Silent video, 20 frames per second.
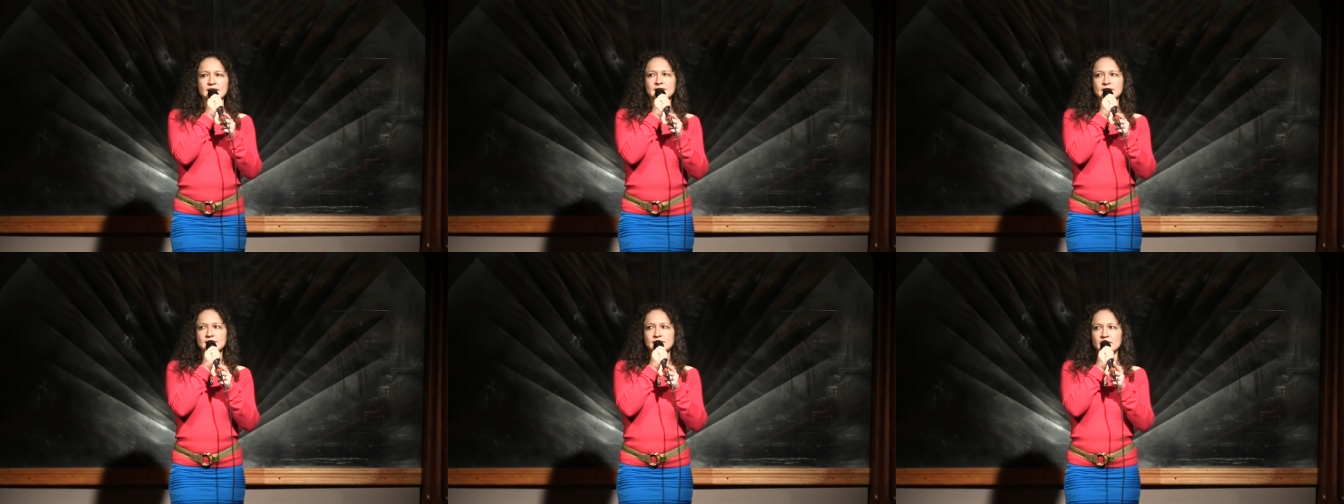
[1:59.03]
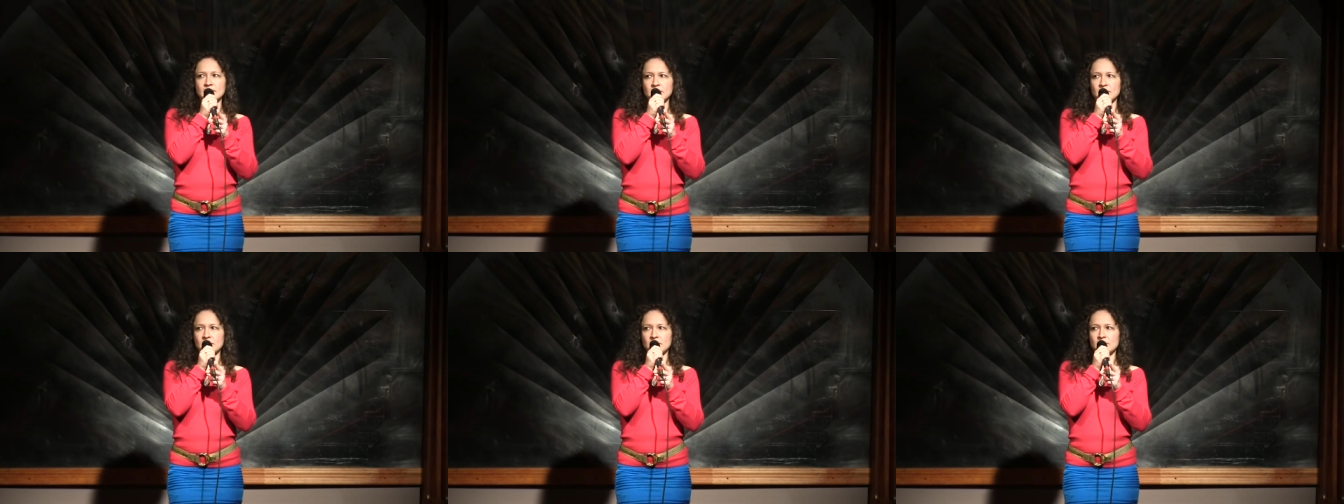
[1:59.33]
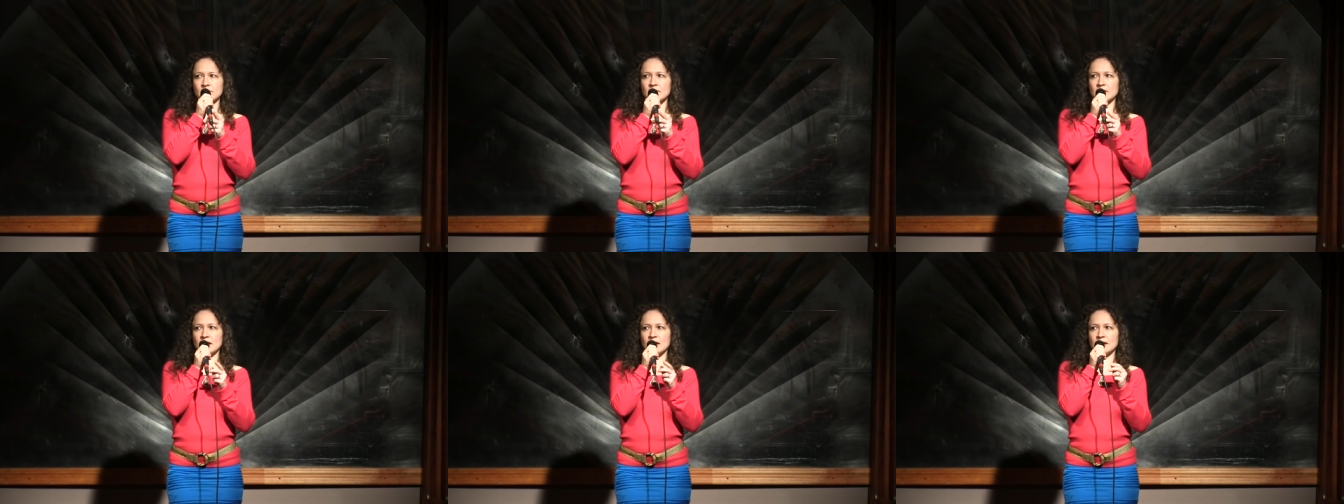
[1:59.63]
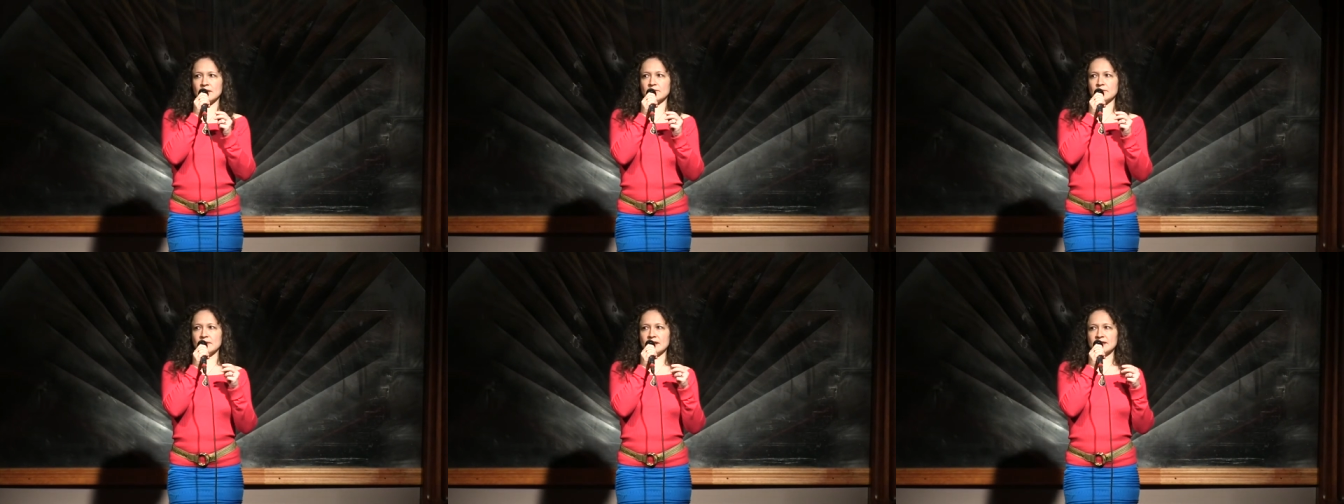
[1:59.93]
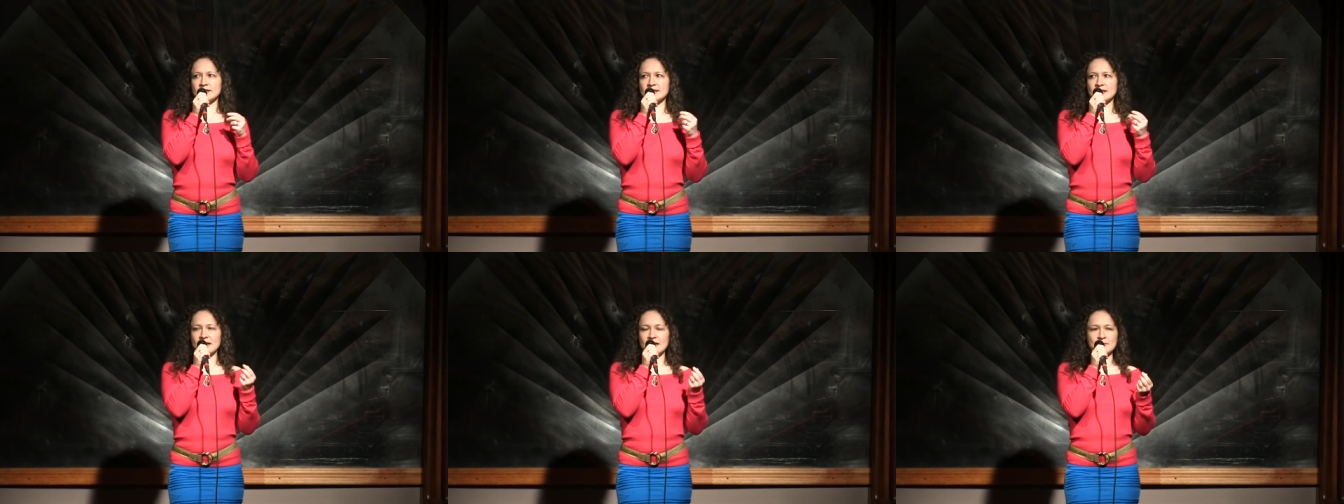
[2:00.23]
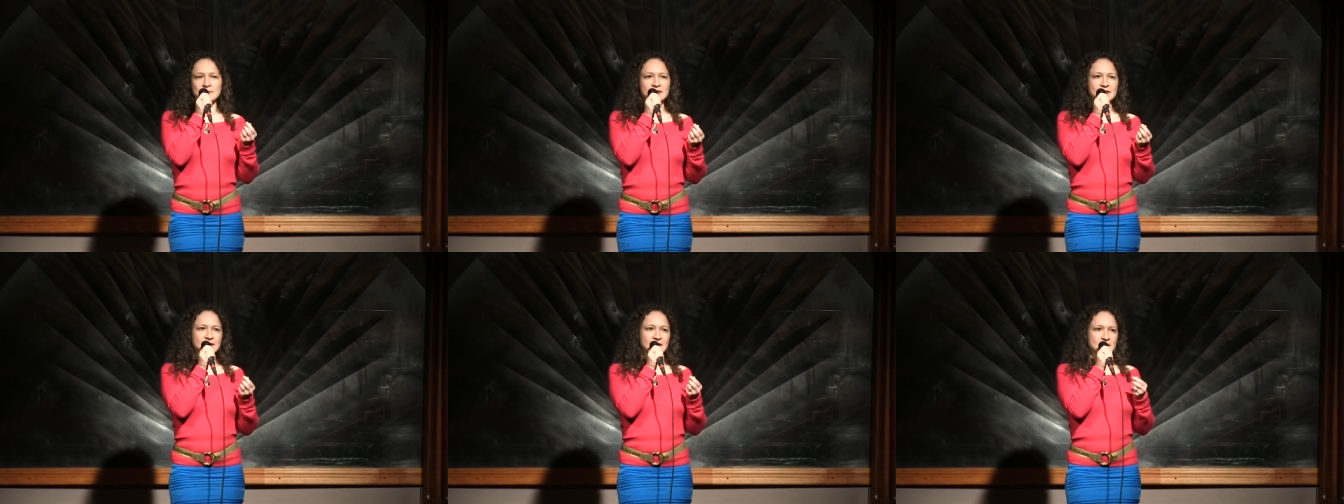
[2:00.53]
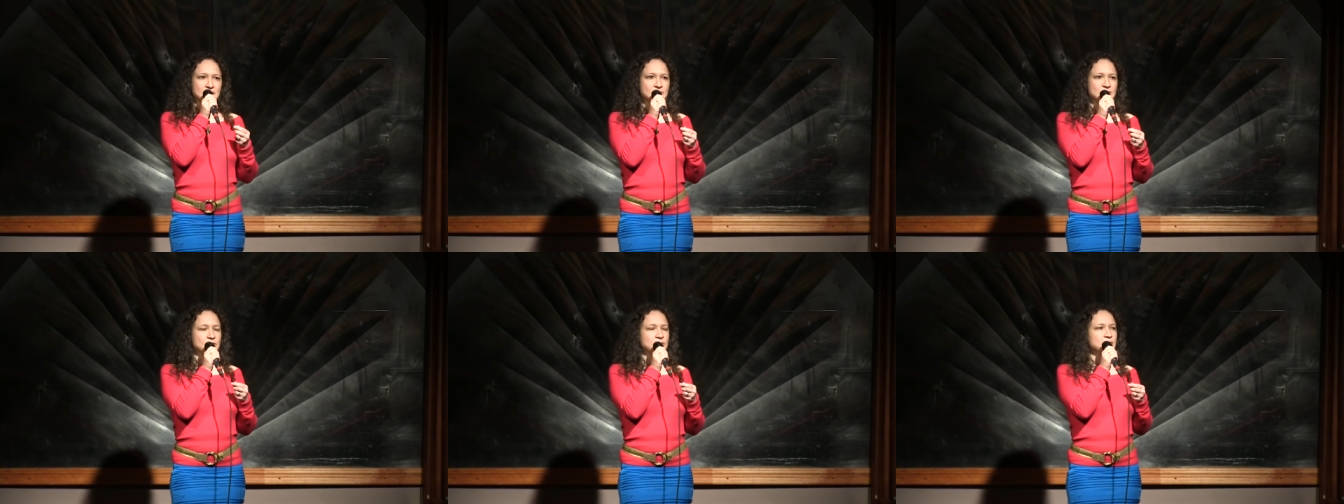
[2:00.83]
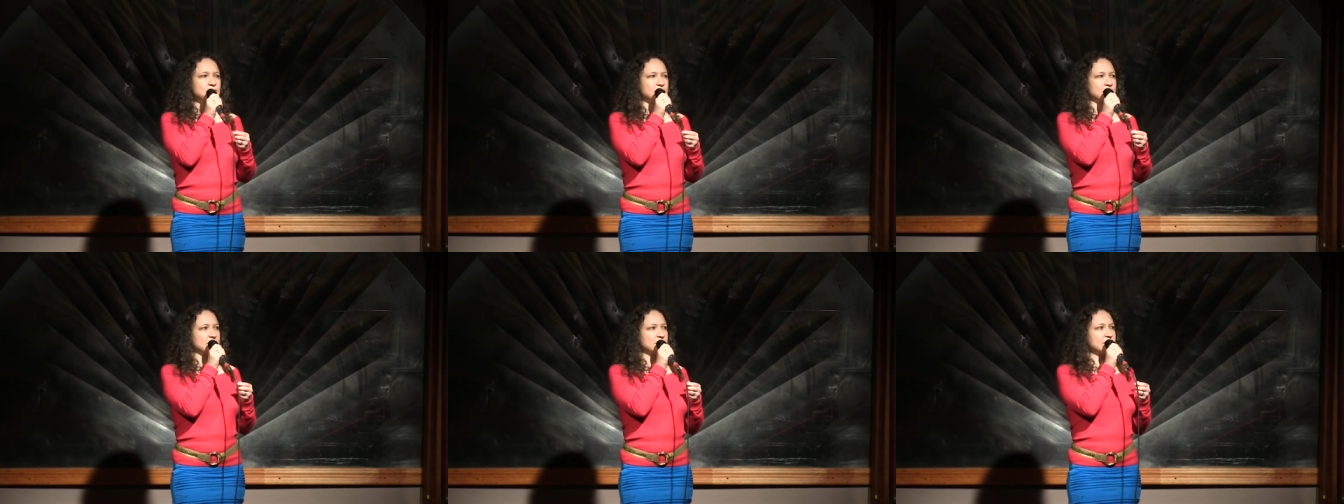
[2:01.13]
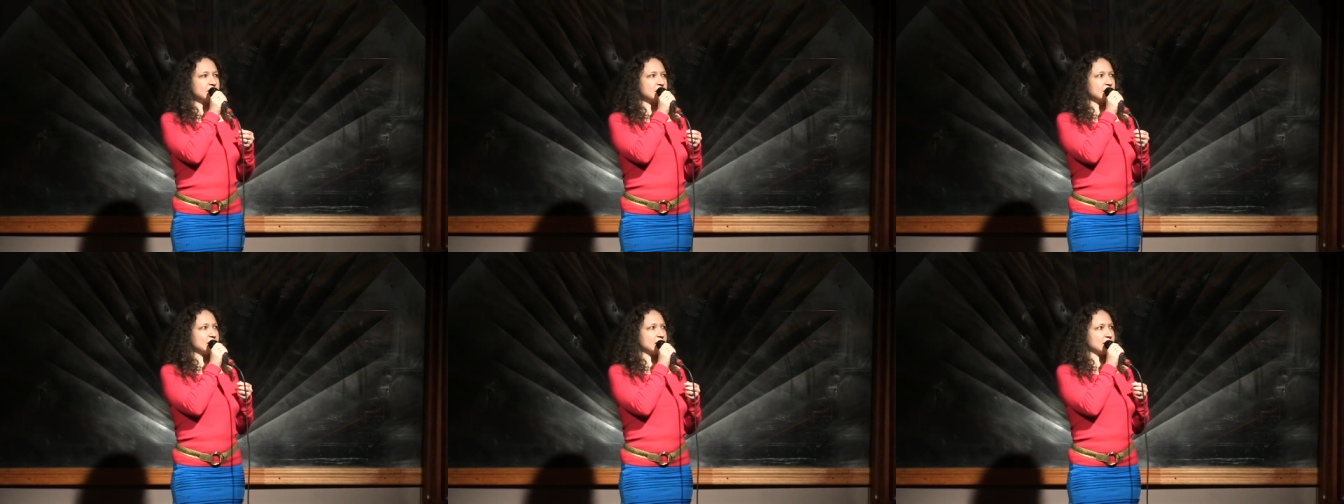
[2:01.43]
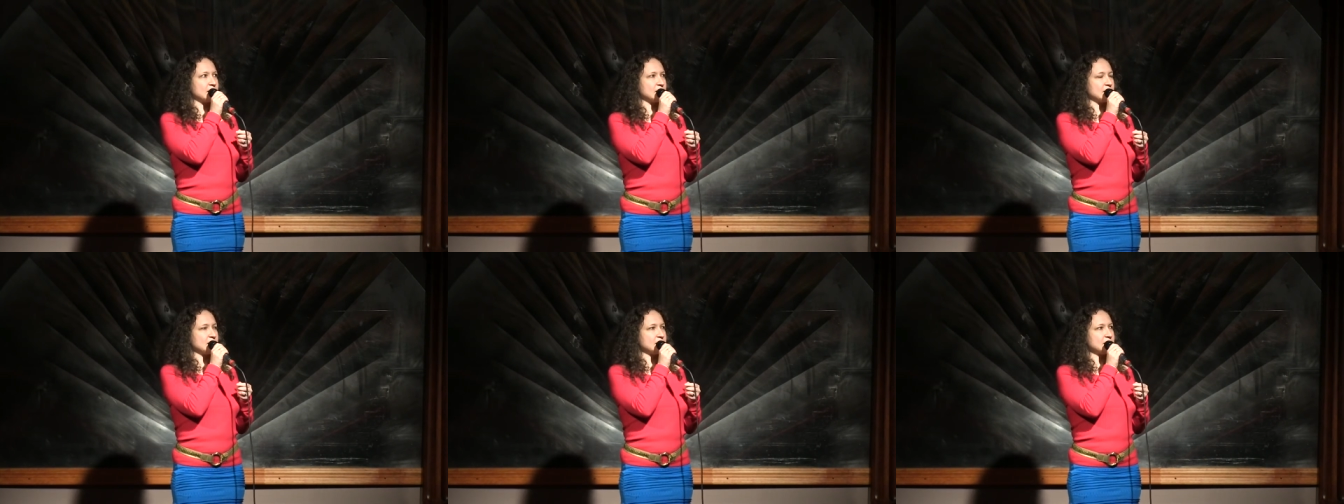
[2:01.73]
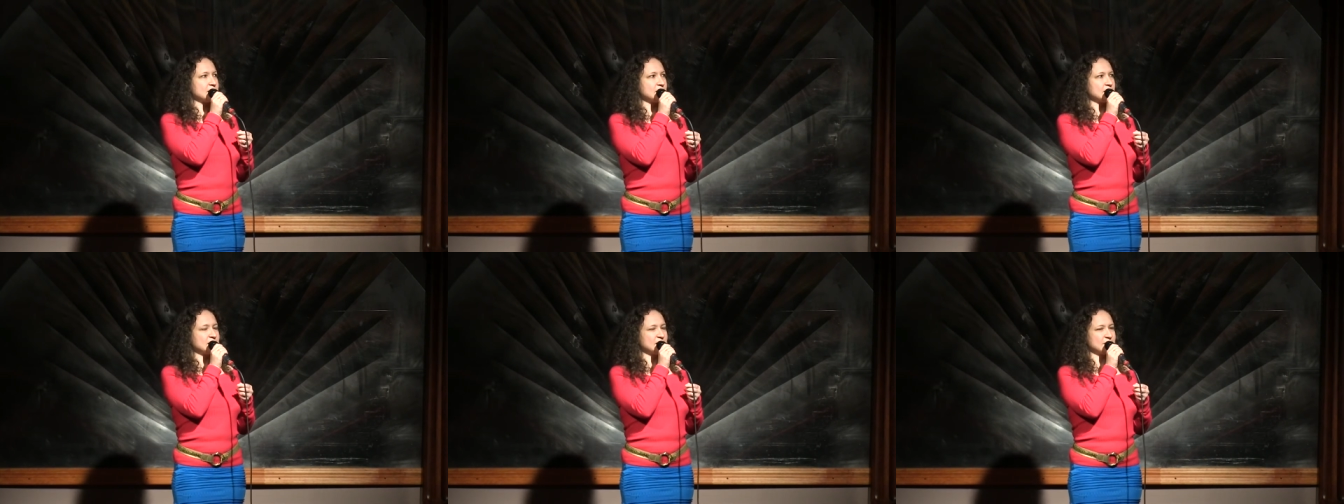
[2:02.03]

So one time I came to work, and